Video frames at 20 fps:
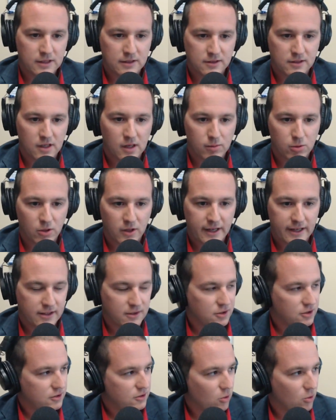
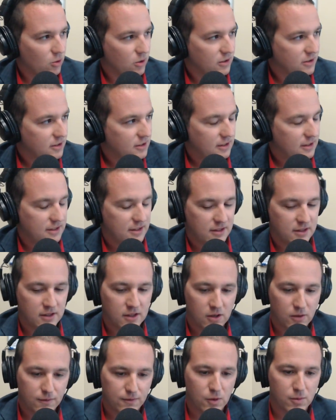double-edged sword. You
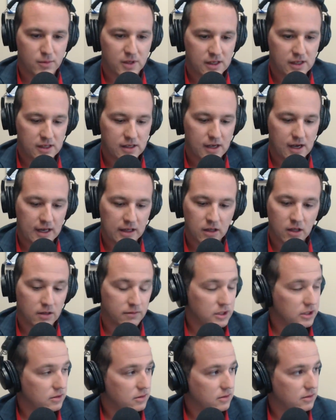know, for me, I love
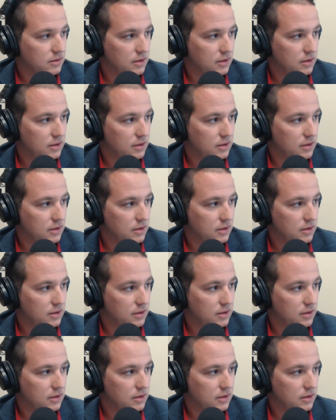it.